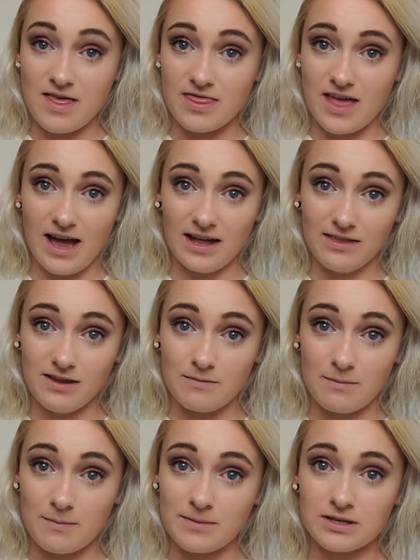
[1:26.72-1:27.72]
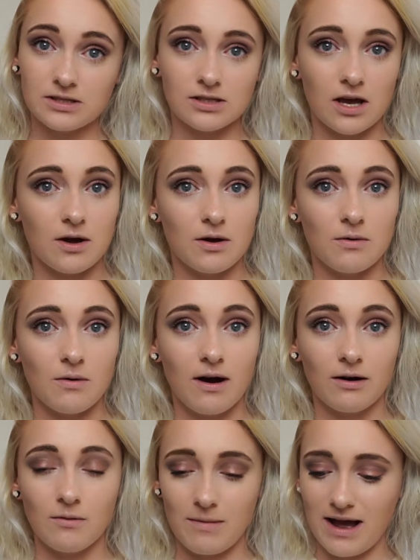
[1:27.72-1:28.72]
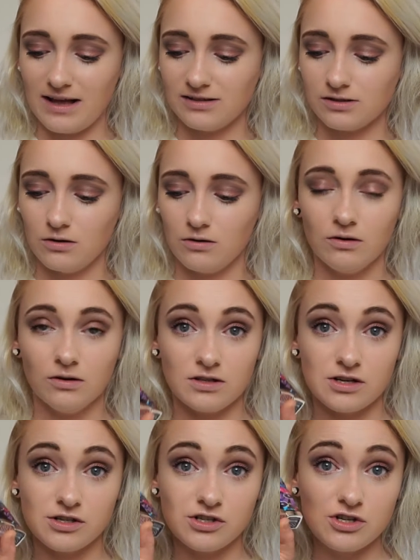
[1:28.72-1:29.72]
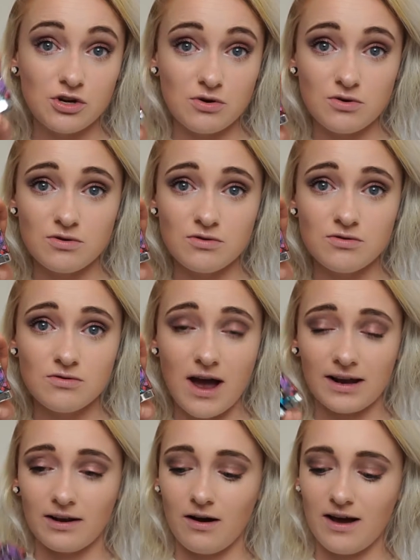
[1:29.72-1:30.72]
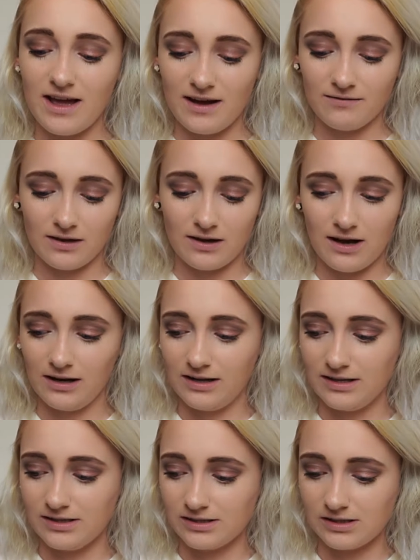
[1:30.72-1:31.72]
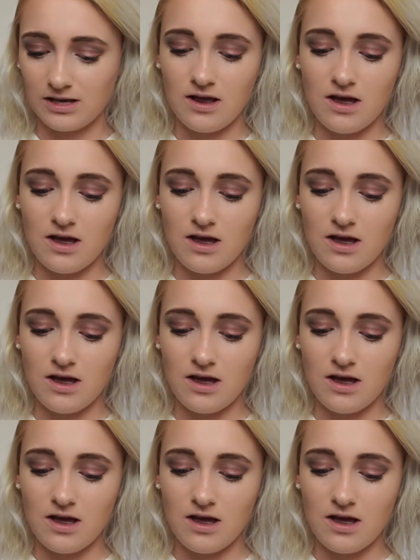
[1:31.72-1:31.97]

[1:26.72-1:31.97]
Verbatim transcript: they had them so I got my hands on two and I have the colours